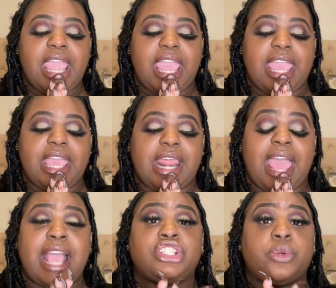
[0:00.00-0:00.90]
and I
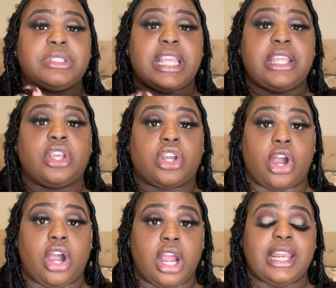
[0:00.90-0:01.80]
actually was in the
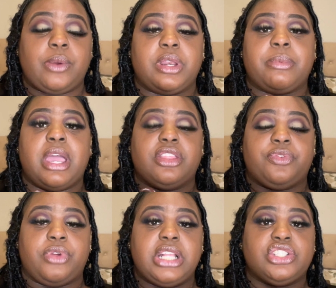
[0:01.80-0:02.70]
car. Like one of my other
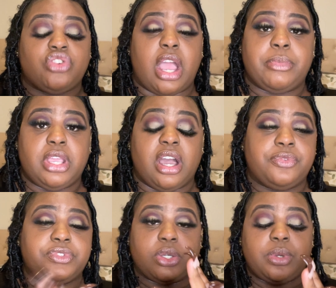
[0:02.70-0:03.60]
friends dropped me
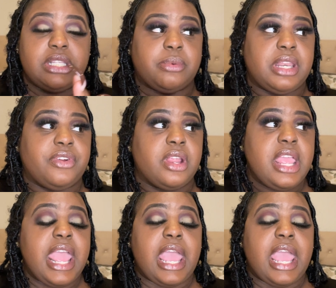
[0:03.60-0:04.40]
off to Queens or whatever.